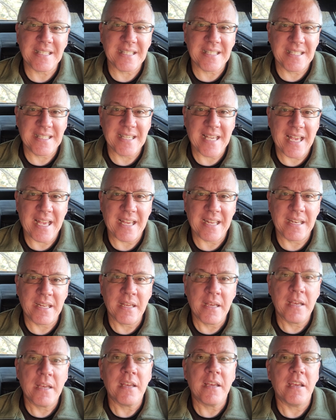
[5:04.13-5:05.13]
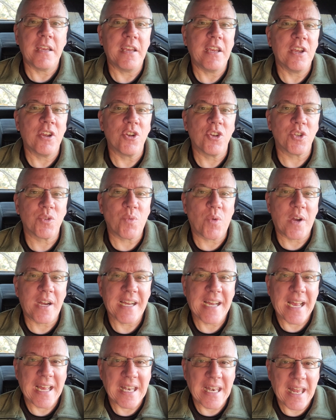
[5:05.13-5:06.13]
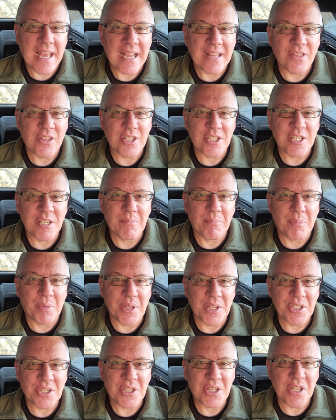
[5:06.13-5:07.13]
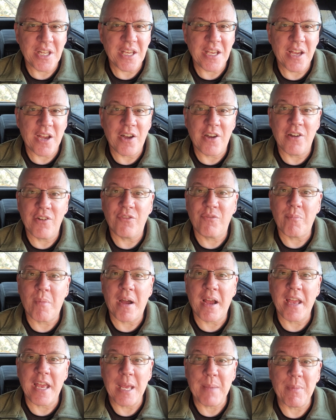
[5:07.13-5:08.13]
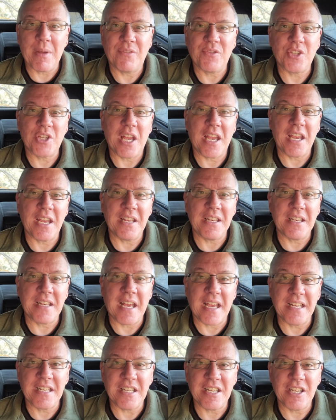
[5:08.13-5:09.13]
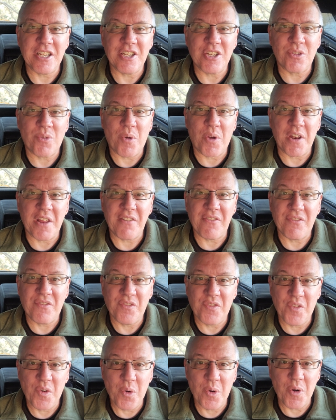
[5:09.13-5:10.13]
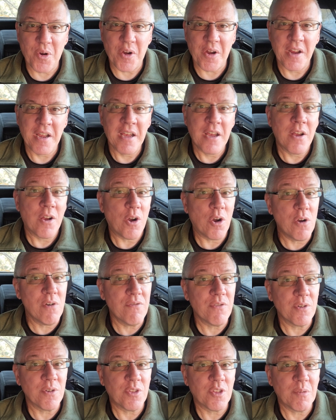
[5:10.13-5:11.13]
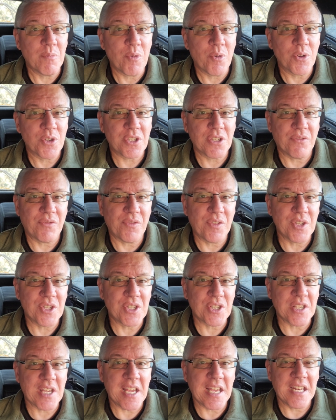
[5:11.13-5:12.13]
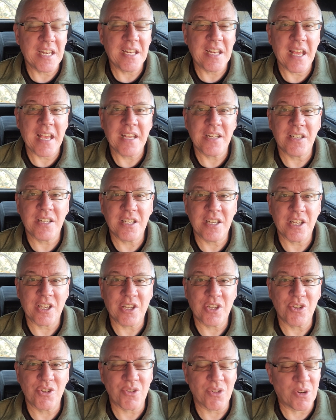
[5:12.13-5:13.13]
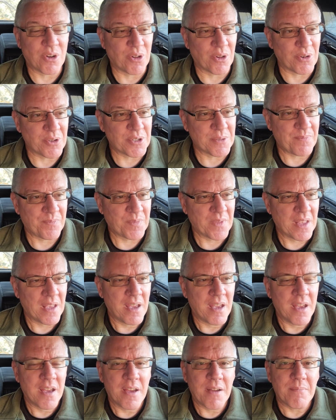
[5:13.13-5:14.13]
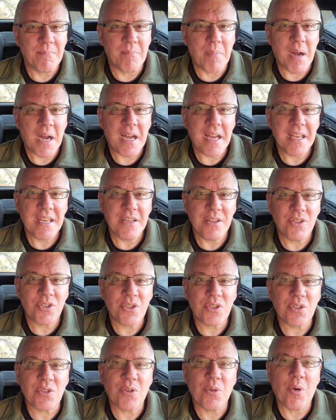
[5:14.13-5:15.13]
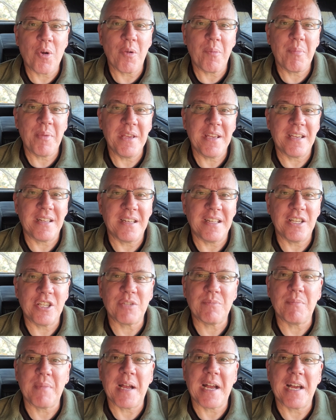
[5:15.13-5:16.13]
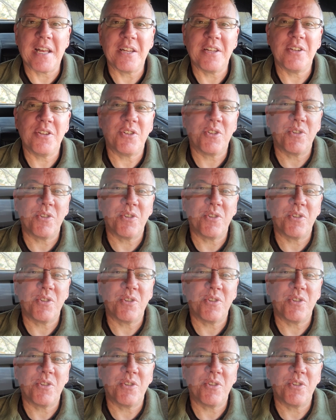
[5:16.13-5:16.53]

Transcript: said, here's why I like the simplicity of my MFJ-1924 over the more sophisticated antenna controllers. My Scorpion is mounted